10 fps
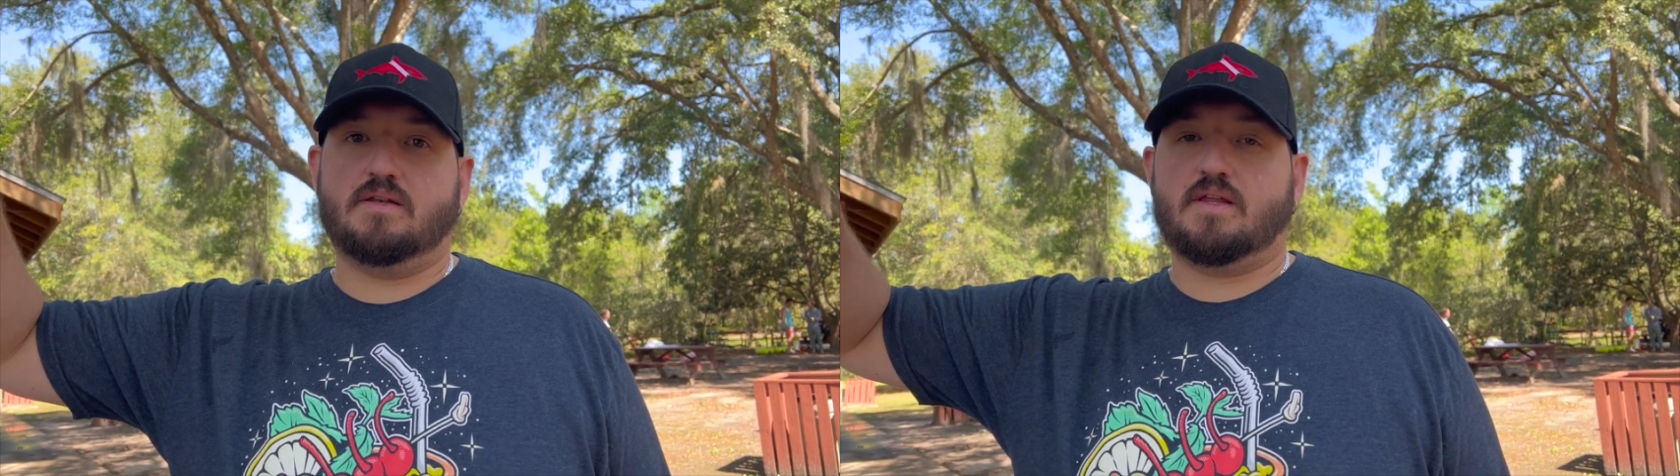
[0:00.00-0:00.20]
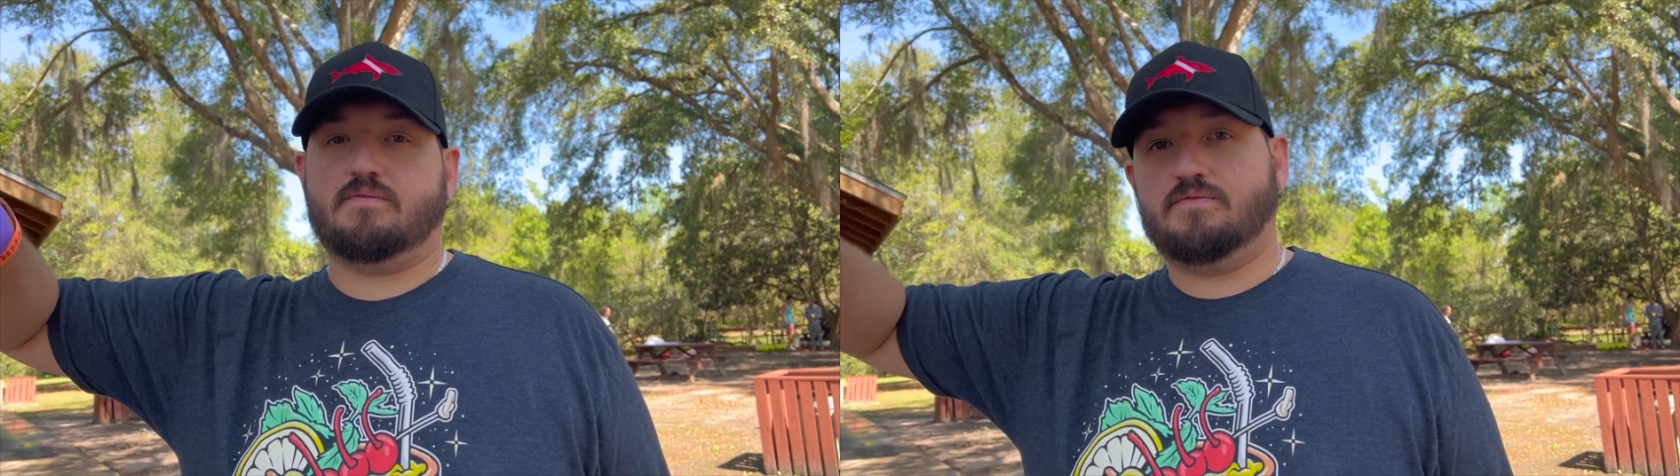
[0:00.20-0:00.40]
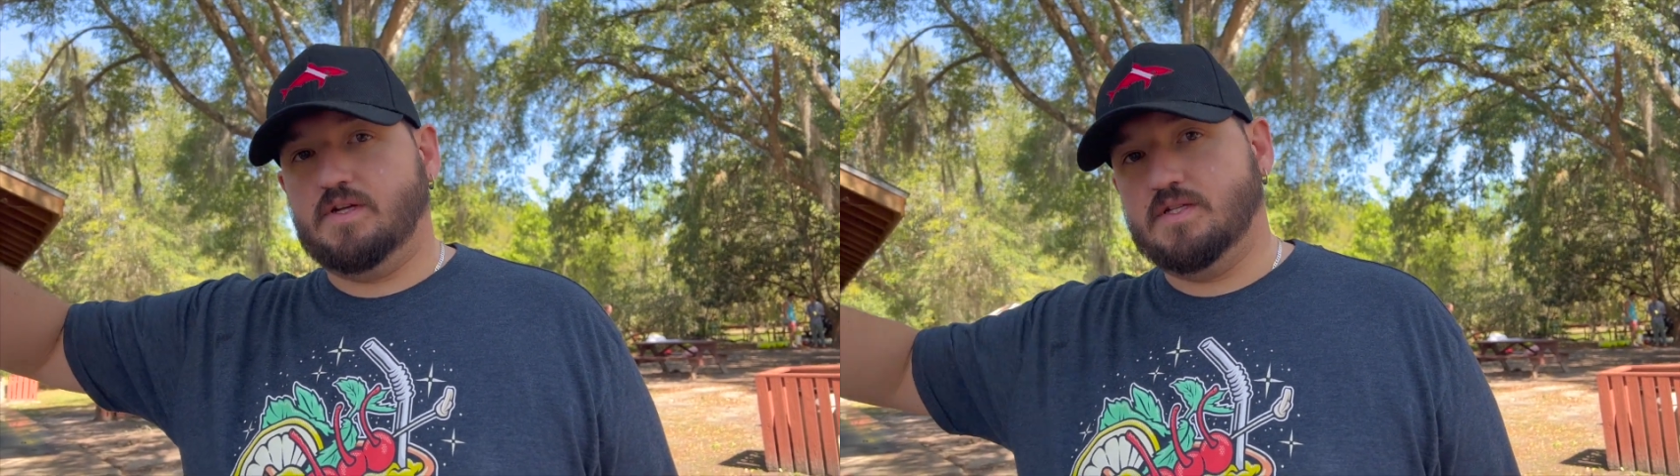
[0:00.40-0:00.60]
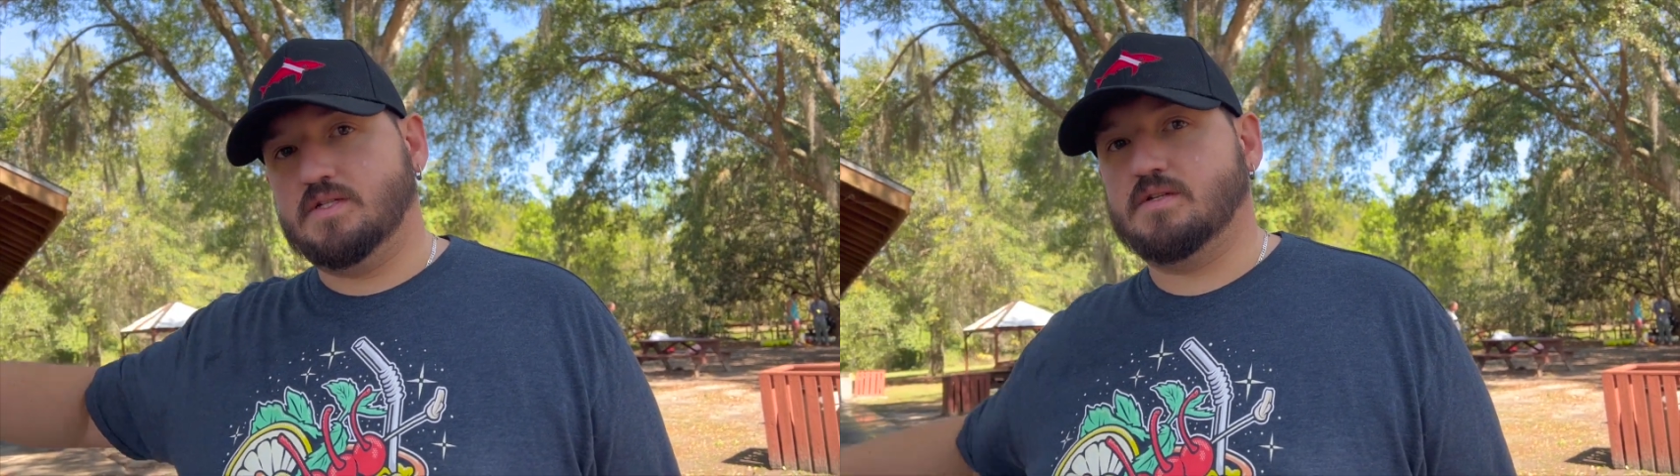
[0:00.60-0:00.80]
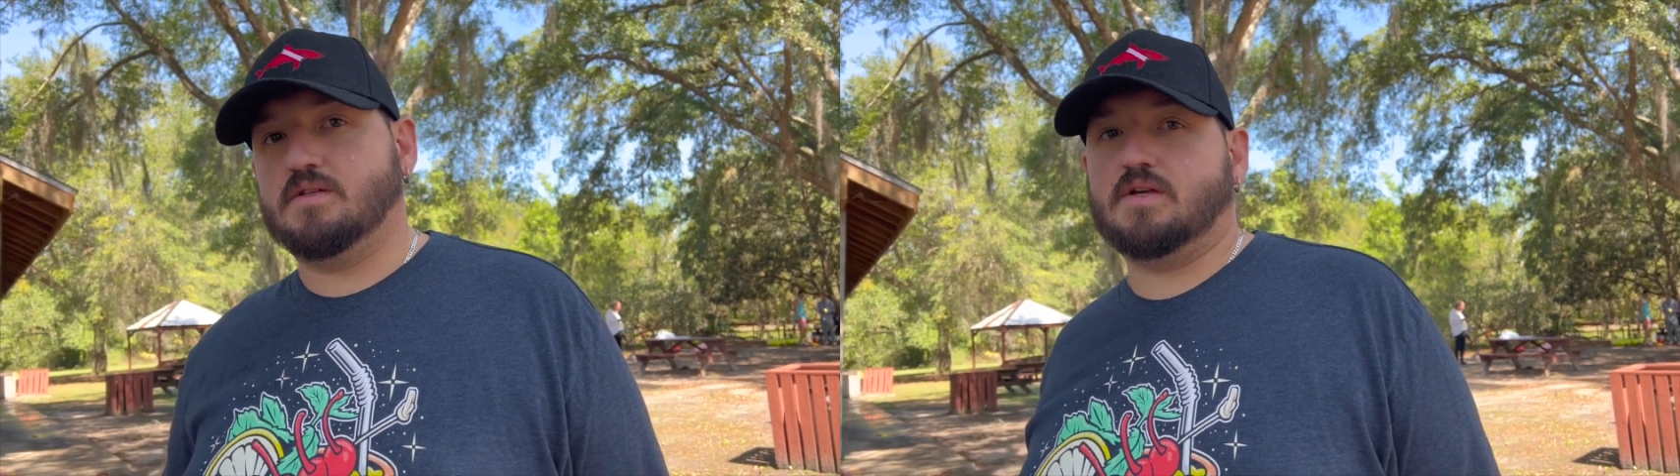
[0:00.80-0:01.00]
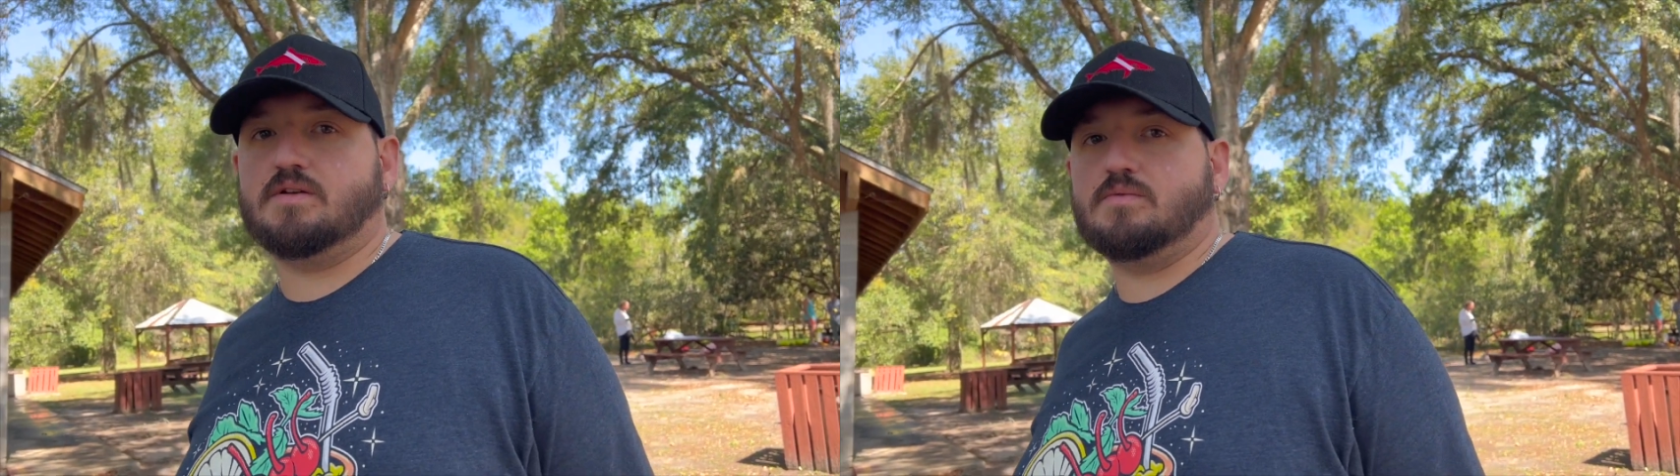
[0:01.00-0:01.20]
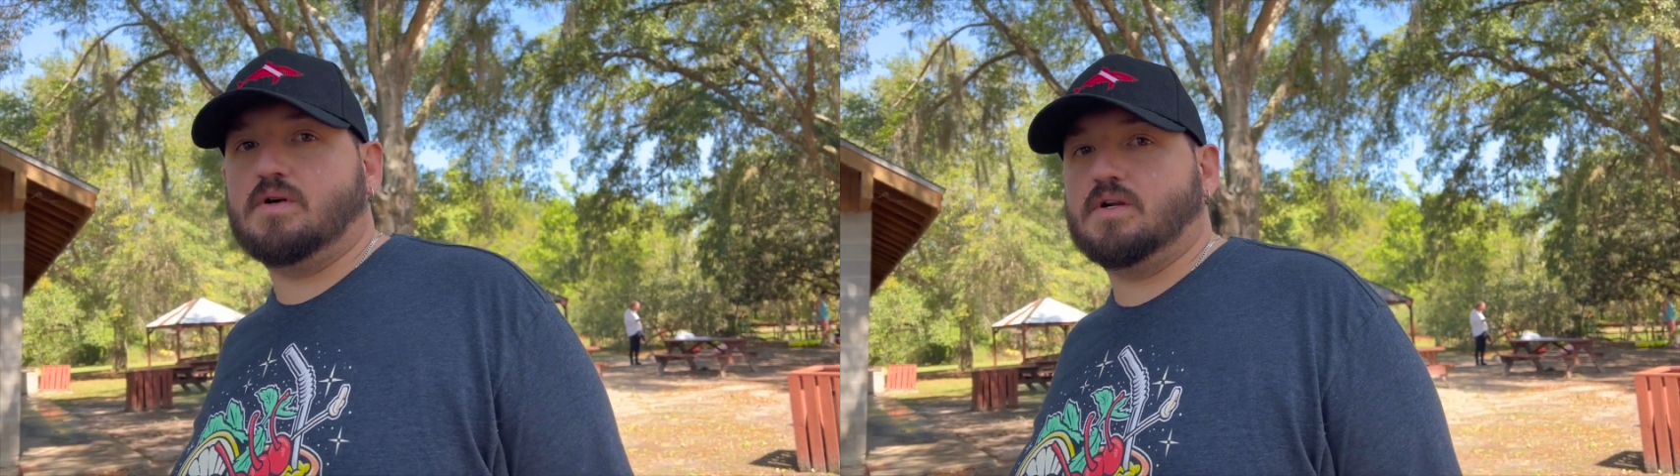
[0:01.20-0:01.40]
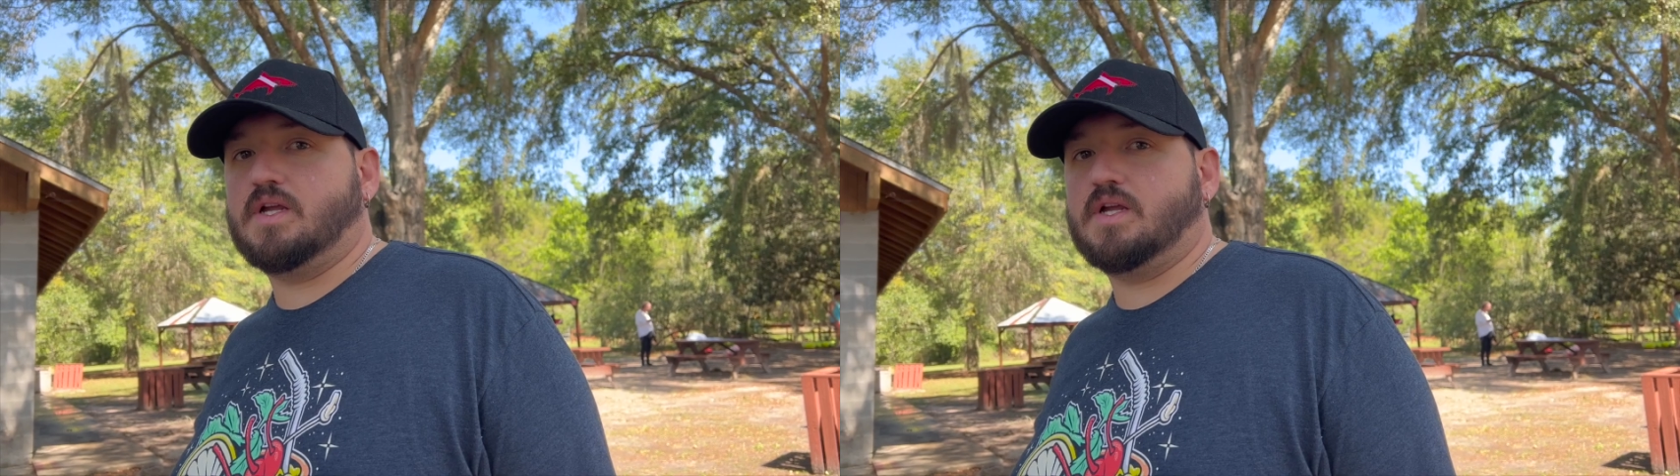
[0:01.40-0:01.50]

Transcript: that feeds into the underwater